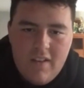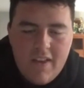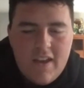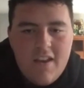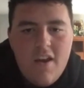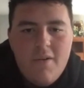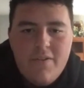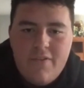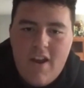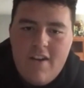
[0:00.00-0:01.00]
Like I know
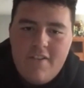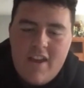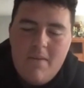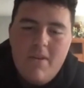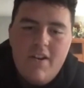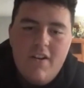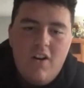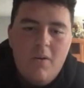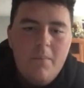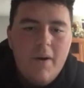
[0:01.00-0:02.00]
it's for entertainment and
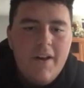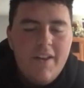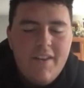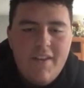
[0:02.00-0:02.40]
all, but